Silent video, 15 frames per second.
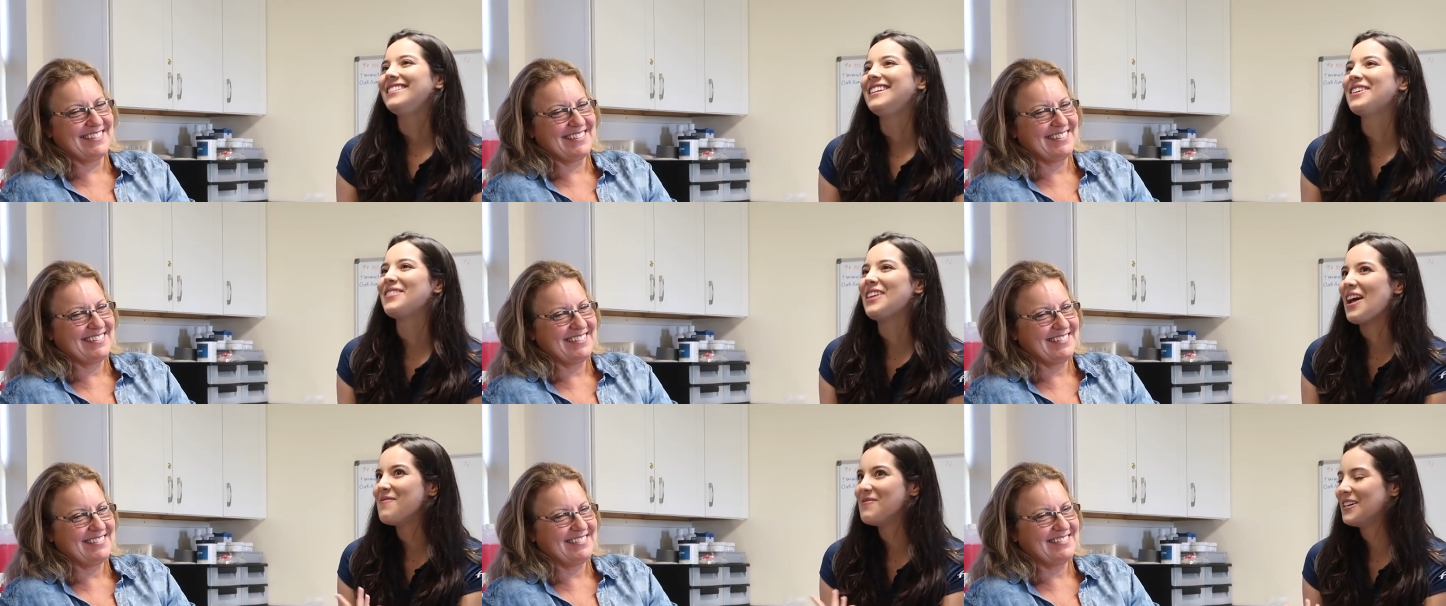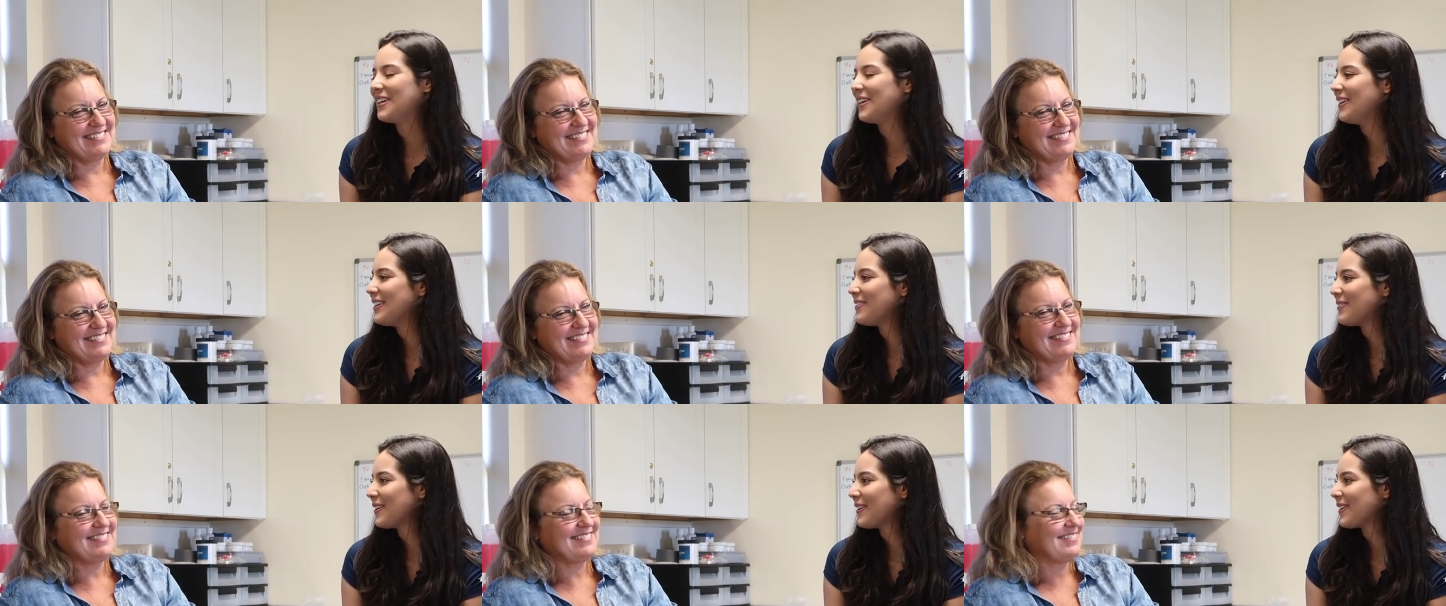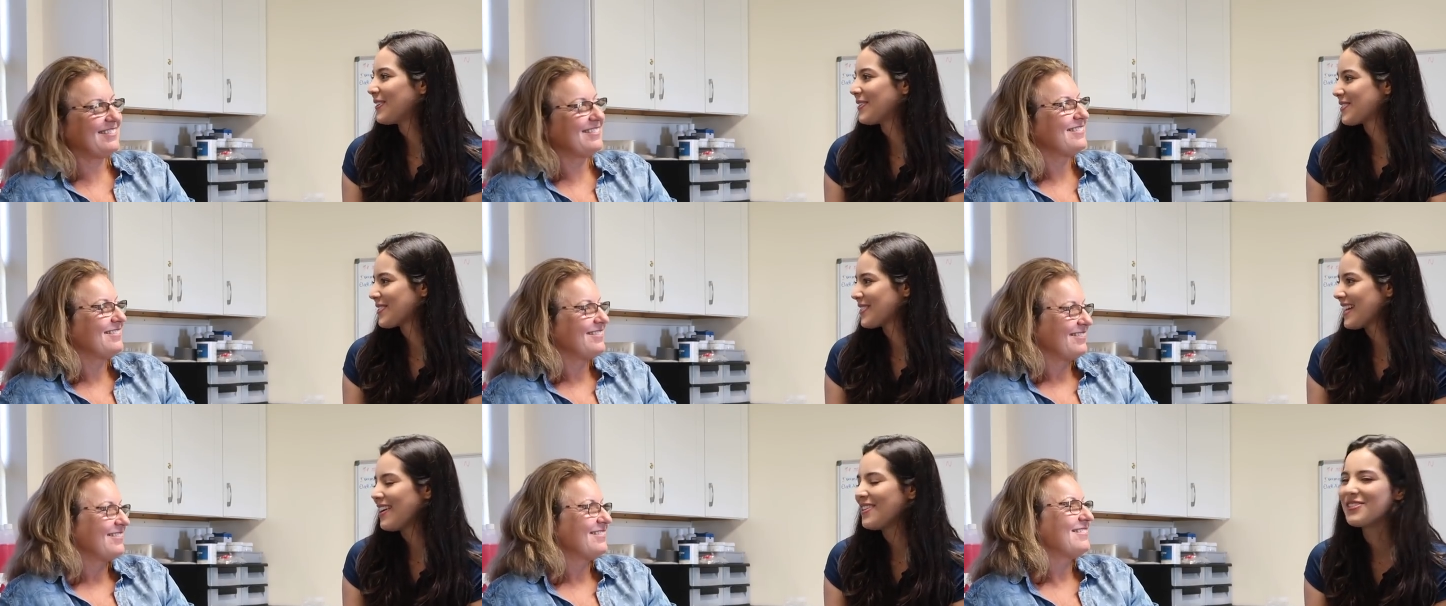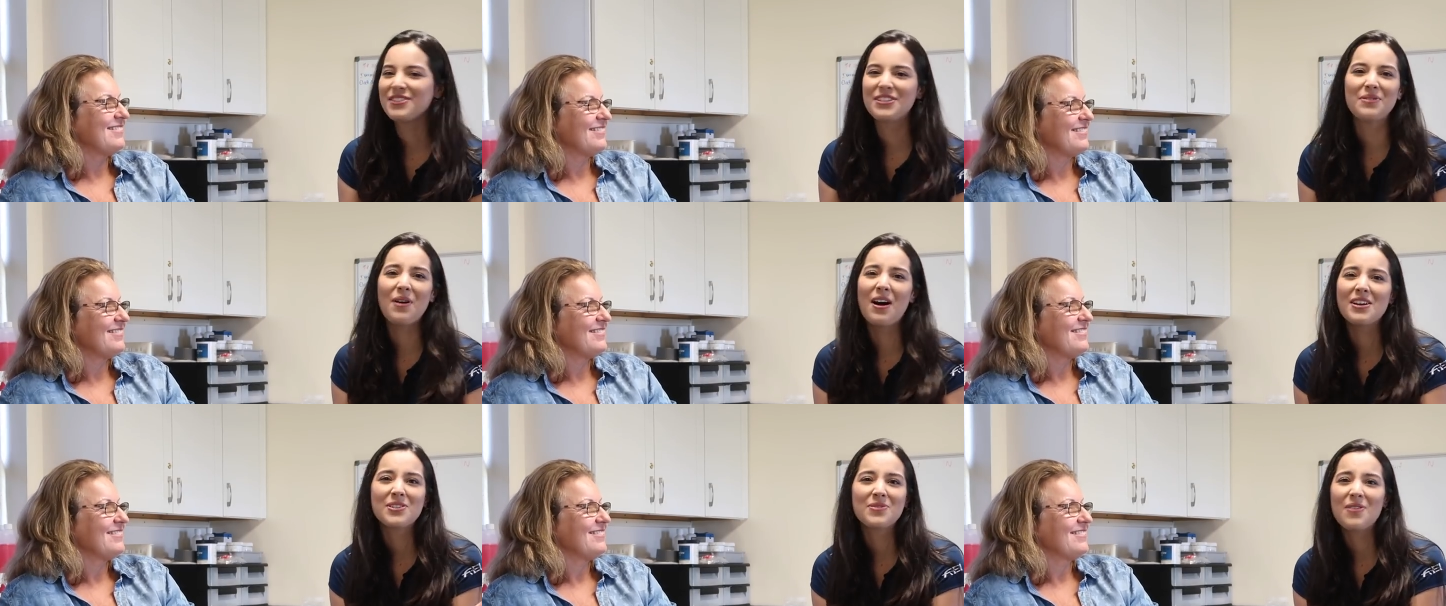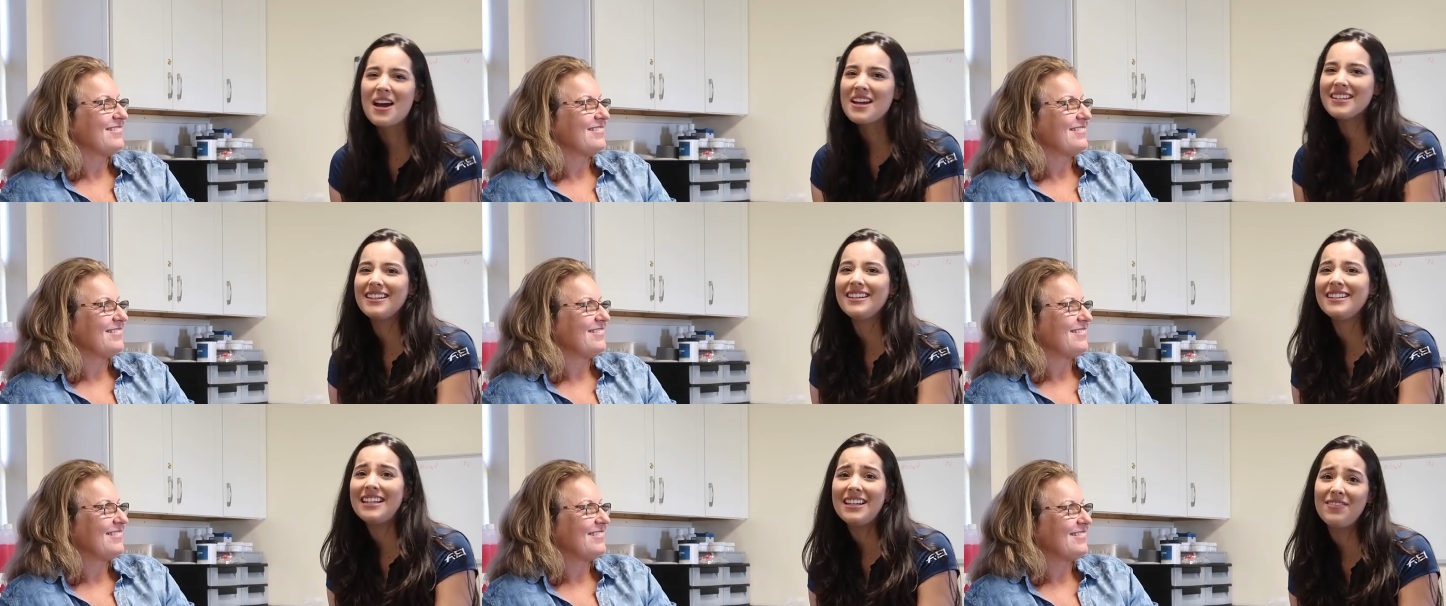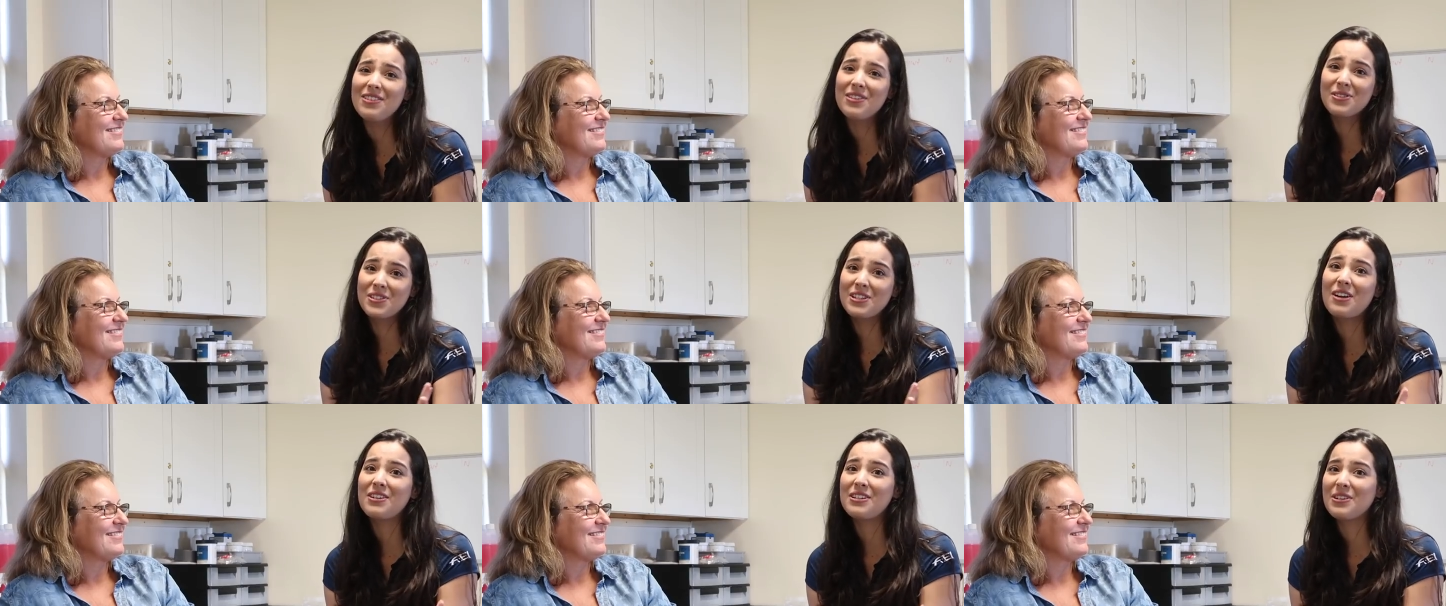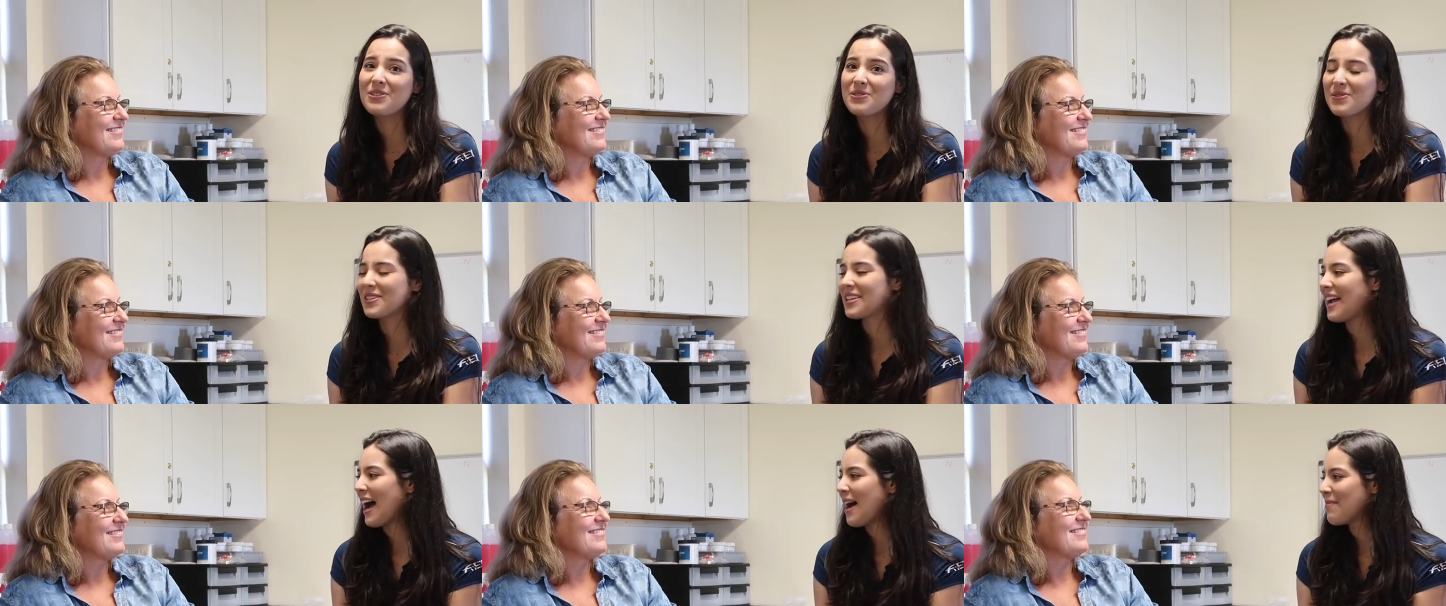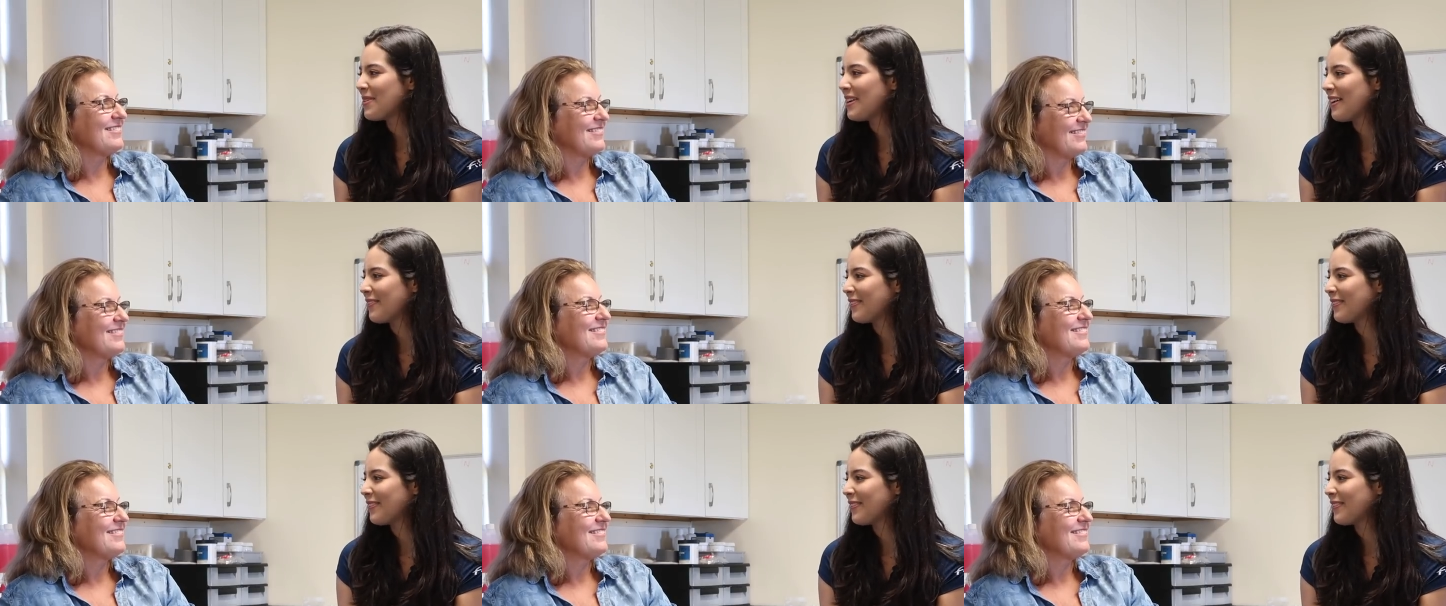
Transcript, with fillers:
Speaker 1: like when I bring her in for her ultrasound, she walks right in, even though she already knows what's gonna happen.